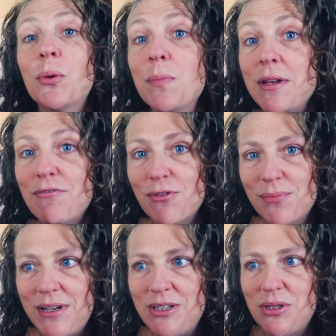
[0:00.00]
would be for
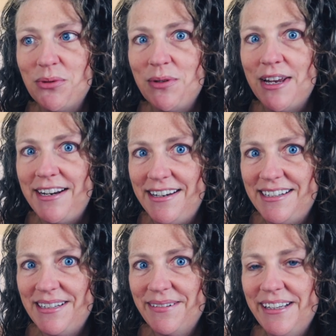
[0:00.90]
me to get
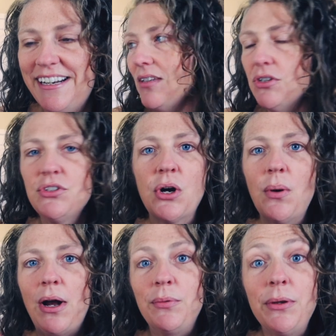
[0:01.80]
into it.
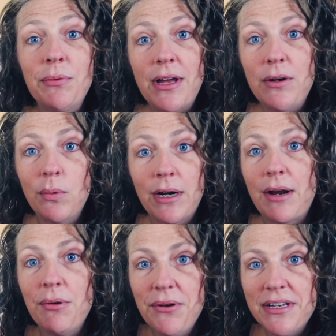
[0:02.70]
So I reread what I
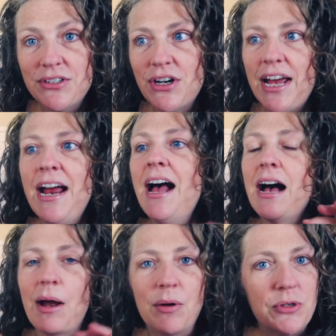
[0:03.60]
wrote yesterday.
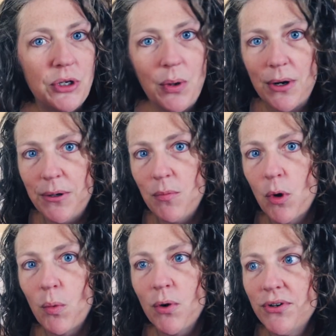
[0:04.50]
I wrote two hundred
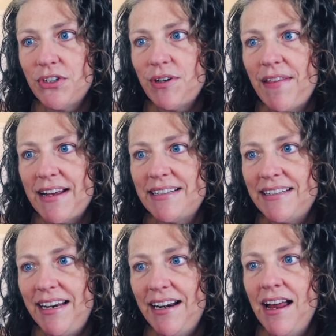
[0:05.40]
more words to that
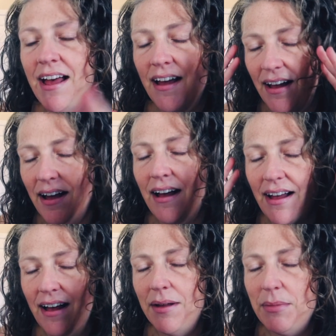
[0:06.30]
scene.
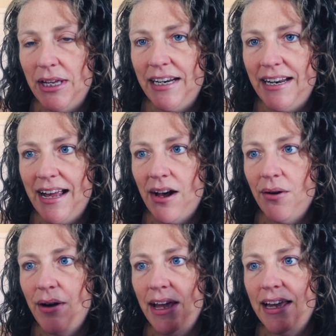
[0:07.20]
I'm in it
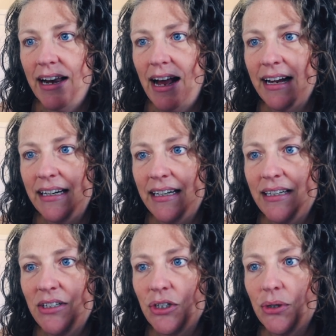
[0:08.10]
now, and I
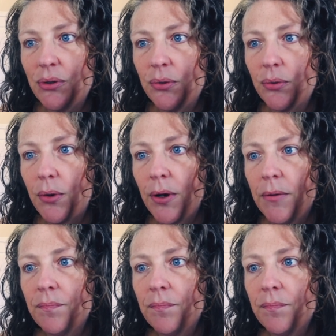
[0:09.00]
need to